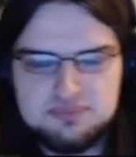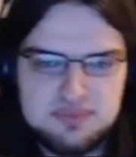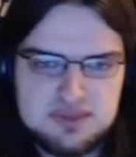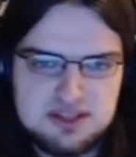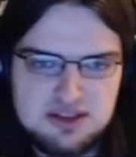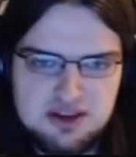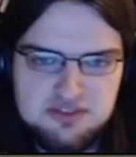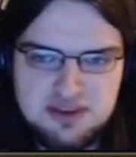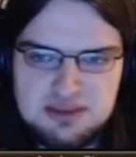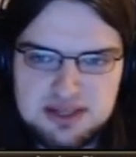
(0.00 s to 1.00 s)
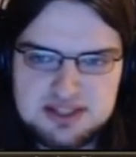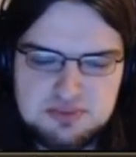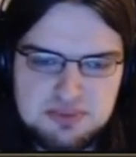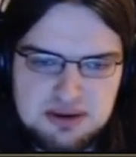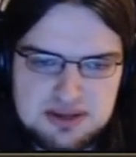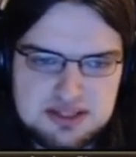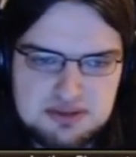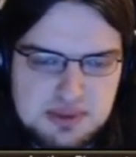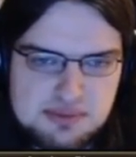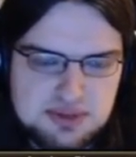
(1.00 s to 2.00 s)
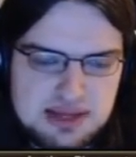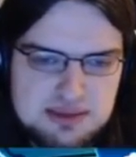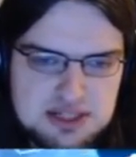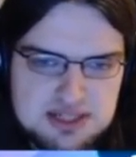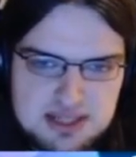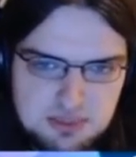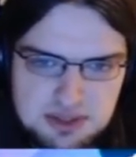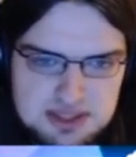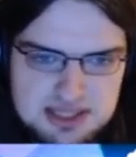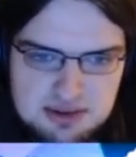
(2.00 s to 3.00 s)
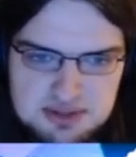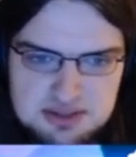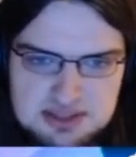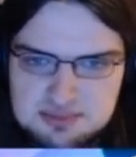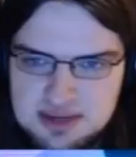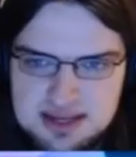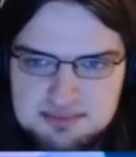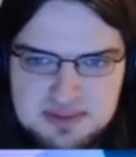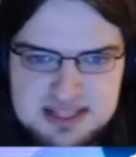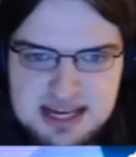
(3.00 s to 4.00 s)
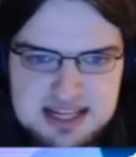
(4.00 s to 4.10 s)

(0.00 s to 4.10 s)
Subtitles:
so that hopefully my Superpower can do a bit more damage, because I don't want to start reducing my attacks.